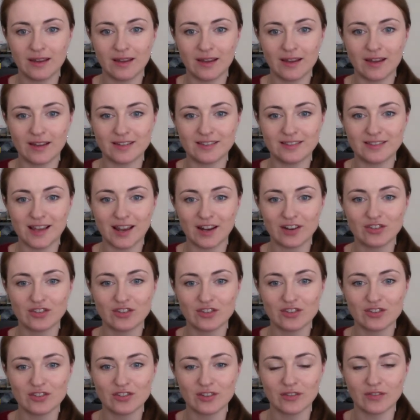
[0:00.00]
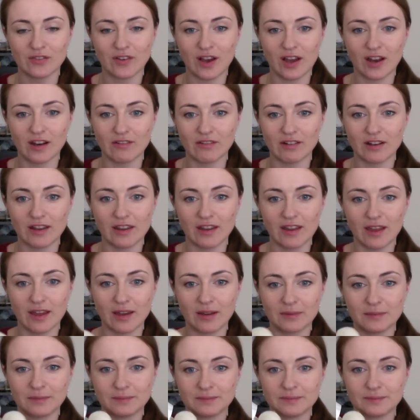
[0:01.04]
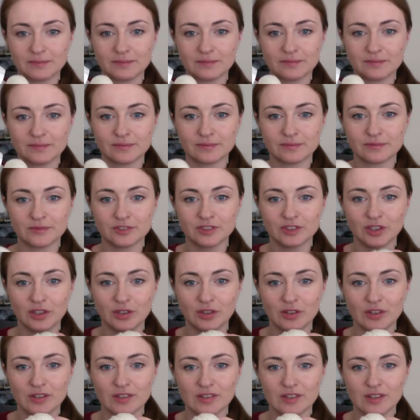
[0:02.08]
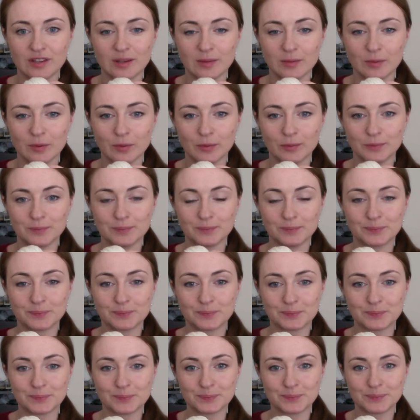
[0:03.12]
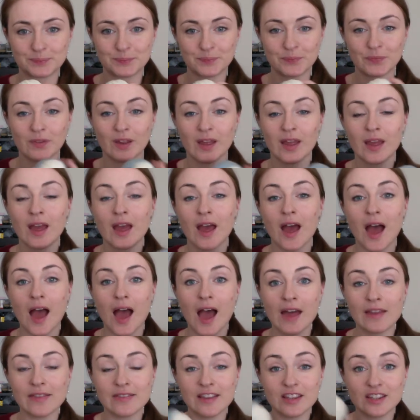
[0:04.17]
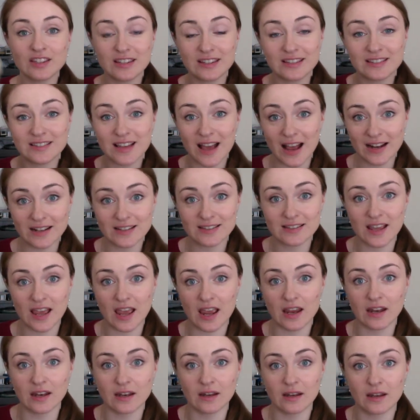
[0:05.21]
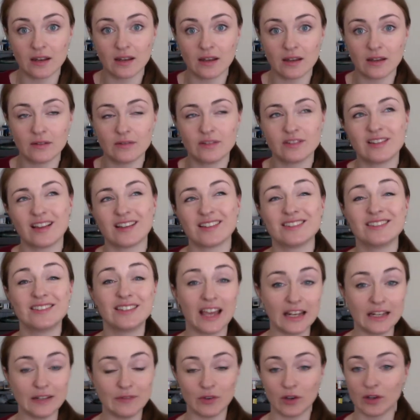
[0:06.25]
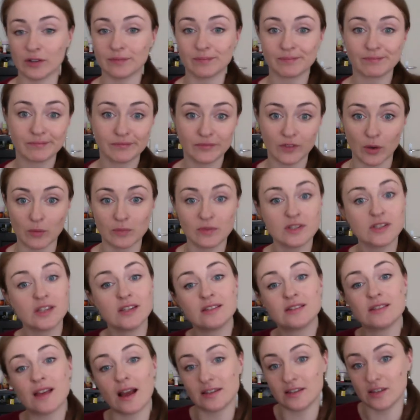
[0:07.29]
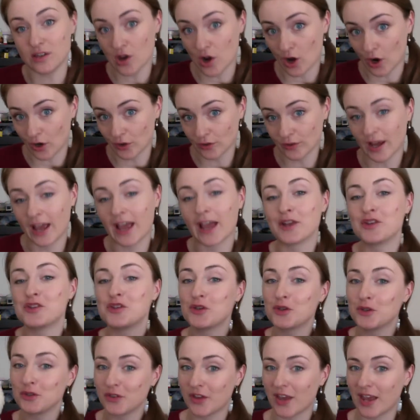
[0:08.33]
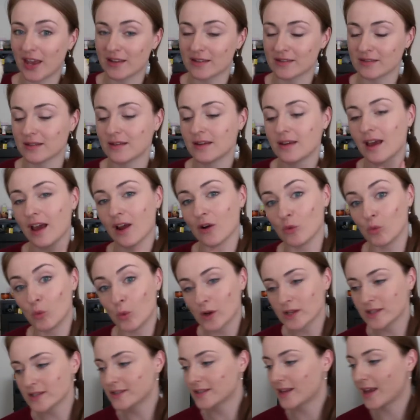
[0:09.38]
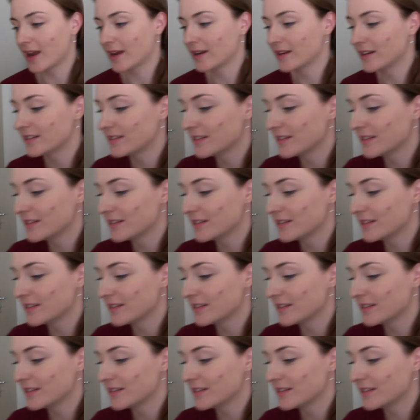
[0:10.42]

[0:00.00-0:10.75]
sections of colour in there. So you can see them all. And this exact skein exact skein of yarn. No, this exact yarn, I had 2 skeins. And one skein is